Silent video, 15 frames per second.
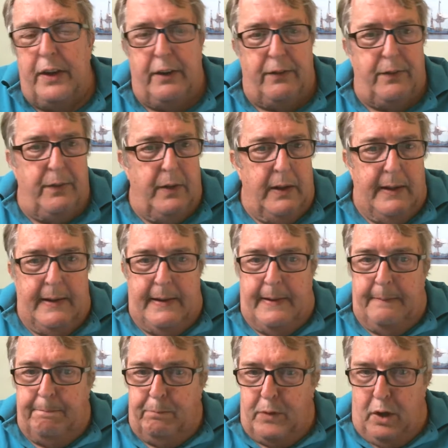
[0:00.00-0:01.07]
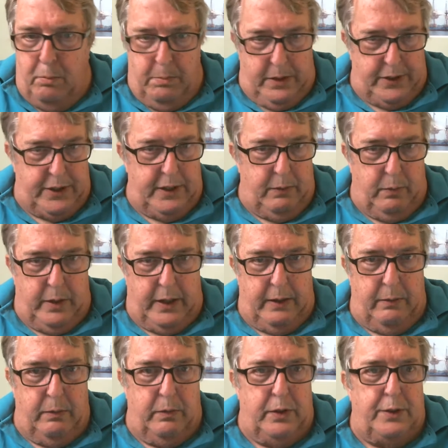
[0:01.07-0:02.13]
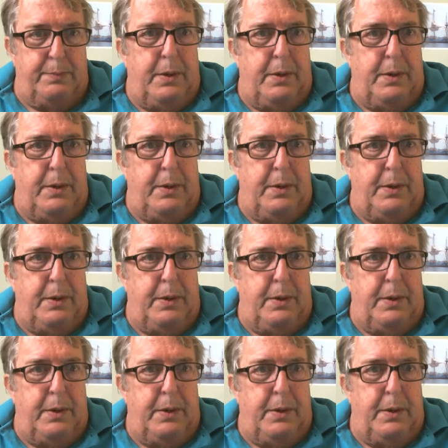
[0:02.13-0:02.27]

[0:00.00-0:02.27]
If you missed it when it was